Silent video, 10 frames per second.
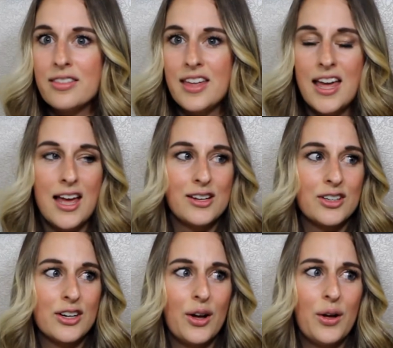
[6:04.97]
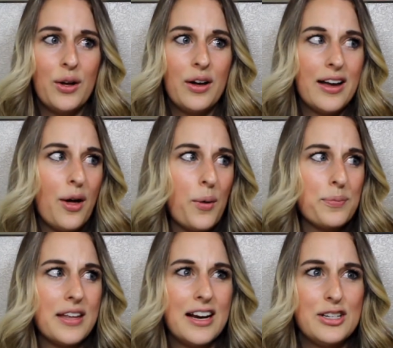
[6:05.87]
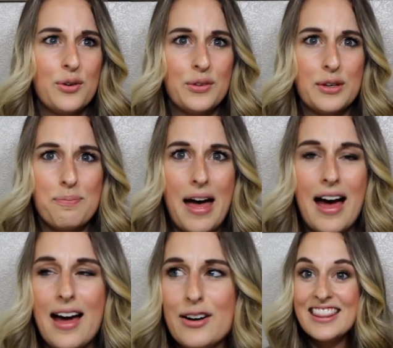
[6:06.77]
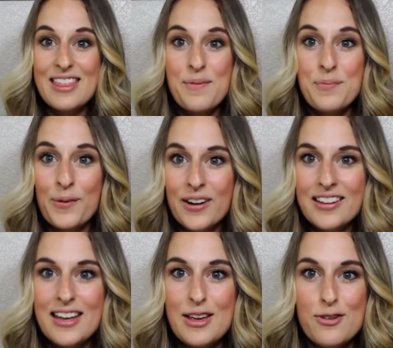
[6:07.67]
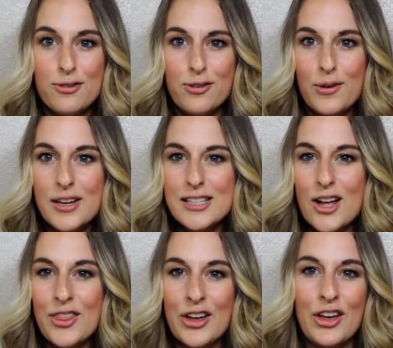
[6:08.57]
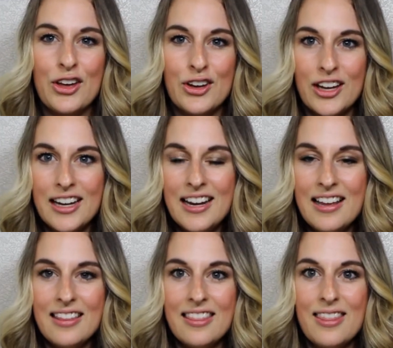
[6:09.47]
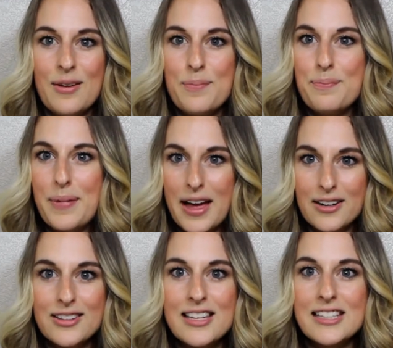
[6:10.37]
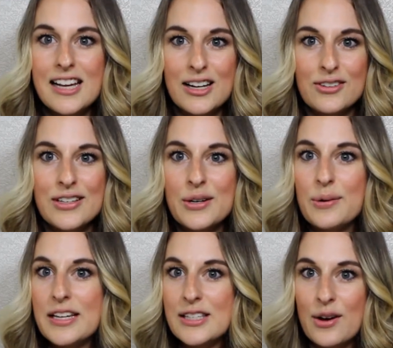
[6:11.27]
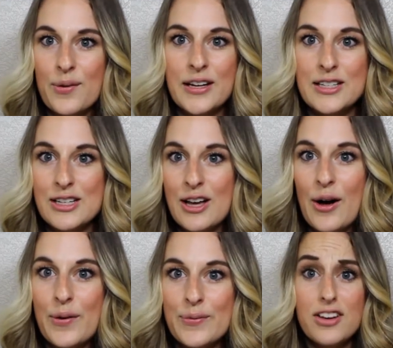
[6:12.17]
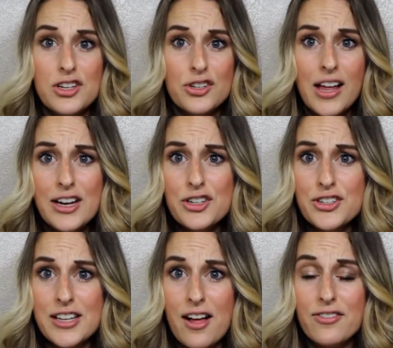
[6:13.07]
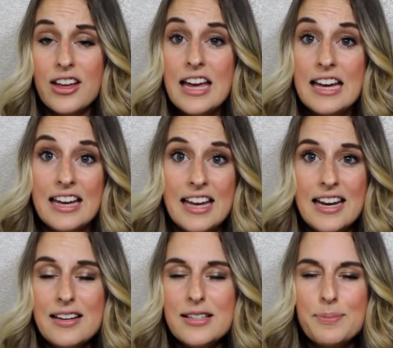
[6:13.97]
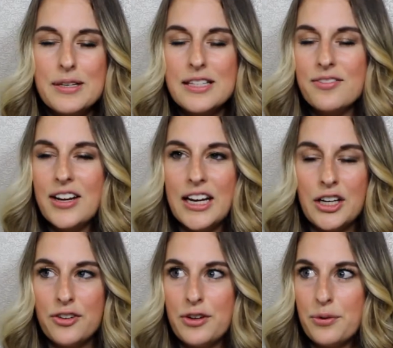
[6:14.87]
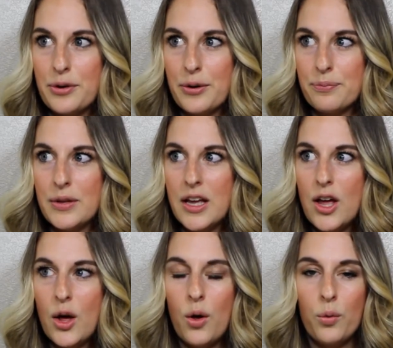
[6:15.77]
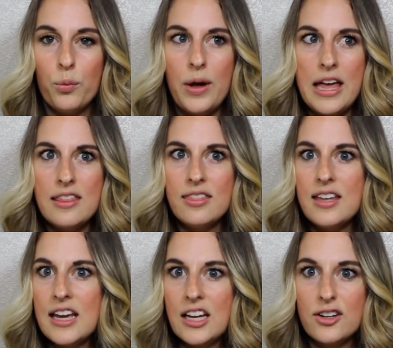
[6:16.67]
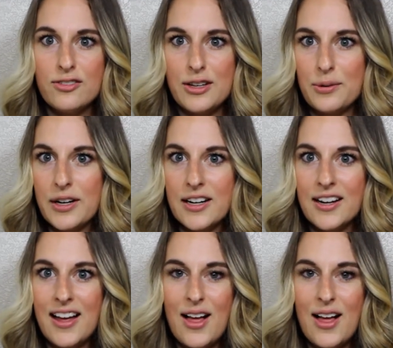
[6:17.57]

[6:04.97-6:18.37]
thing, or oh, I hope that I don't look bad. The more that you focus on the good, the better this interview is going to go. Visualize yourself in a specific interview room with the interviewer,